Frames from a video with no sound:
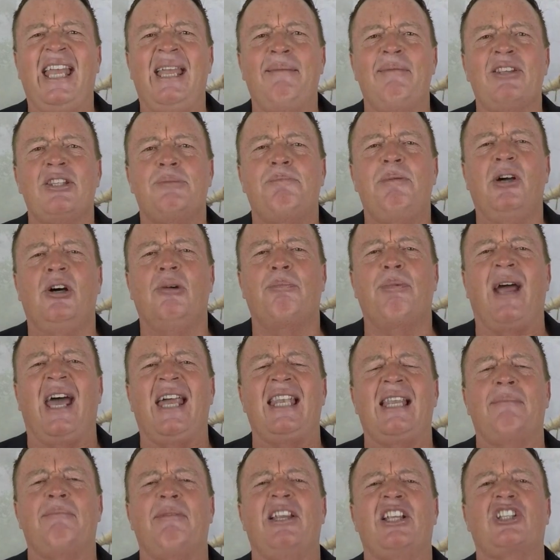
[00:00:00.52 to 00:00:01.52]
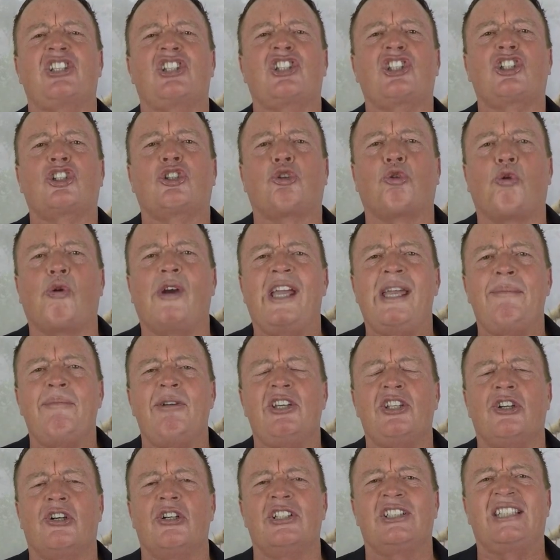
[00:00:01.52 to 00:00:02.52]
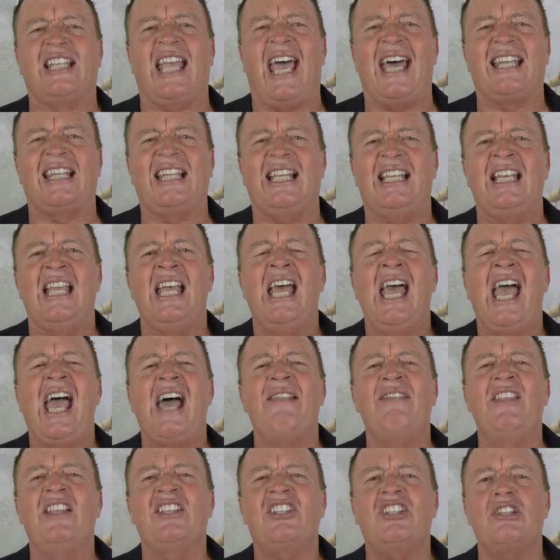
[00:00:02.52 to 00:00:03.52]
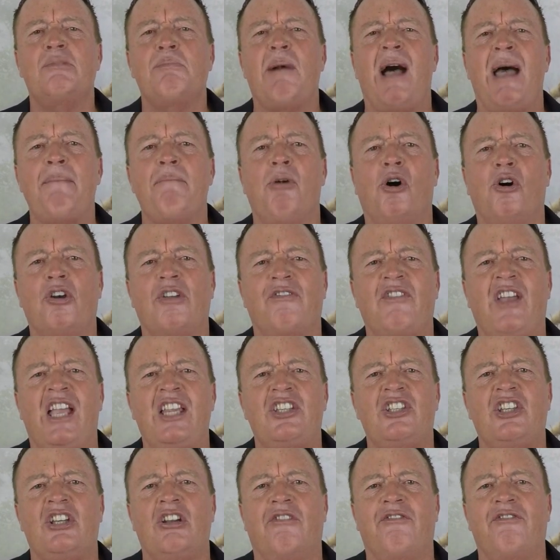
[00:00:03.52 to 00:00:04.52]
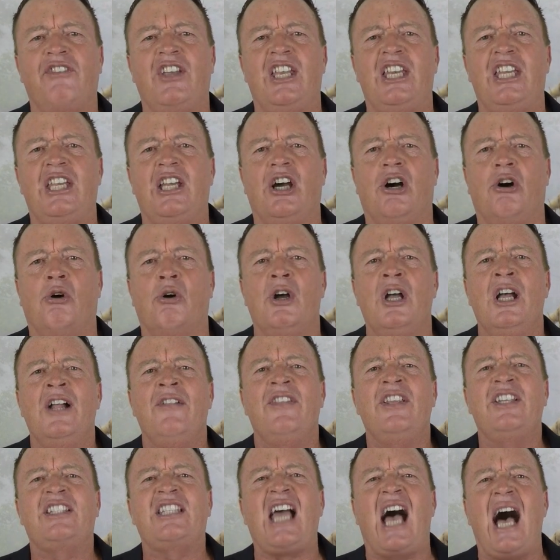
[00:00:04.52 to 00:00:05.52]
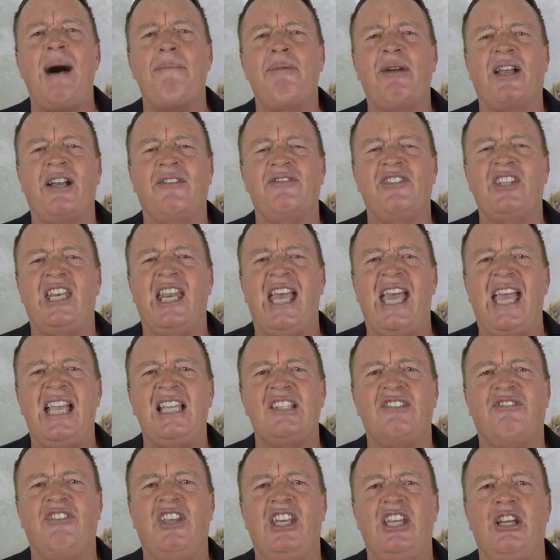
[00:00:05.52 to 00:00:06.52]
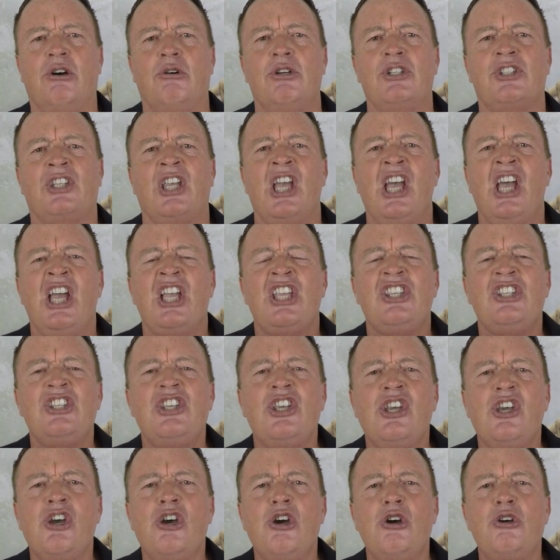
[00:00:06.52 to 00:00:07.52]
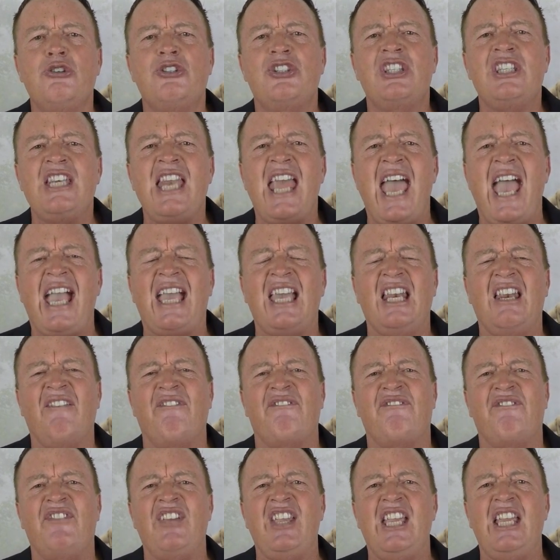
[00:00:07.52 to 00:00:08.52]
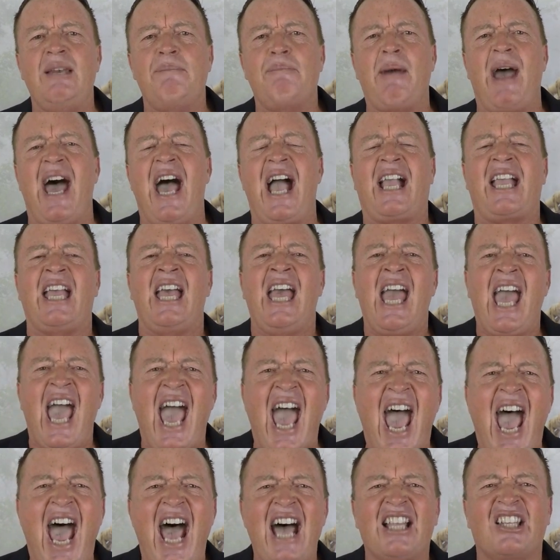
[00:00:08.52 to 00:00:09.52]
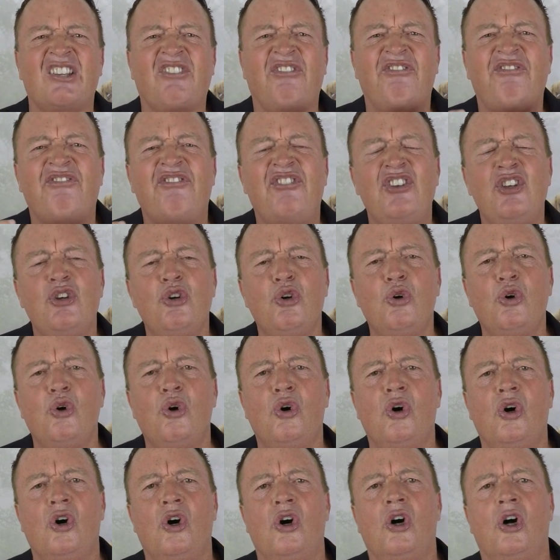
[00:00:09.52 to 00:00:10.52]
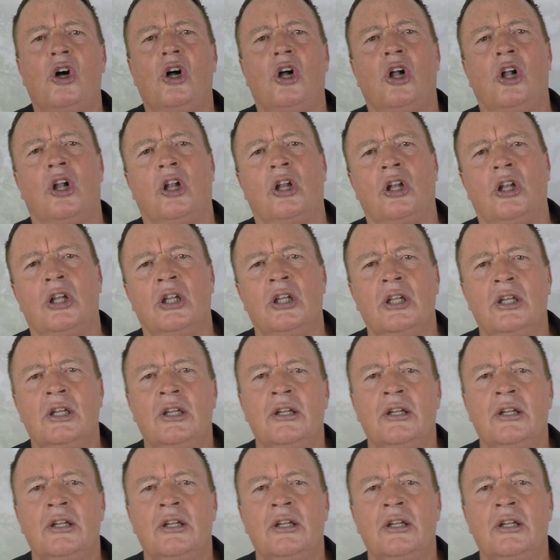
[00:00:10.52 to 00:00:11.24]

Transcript: name is Bill Bradley. I'm an extreme endurance athlete, and this is my motivational video. The topic of today's video is use negative feedback as fuel.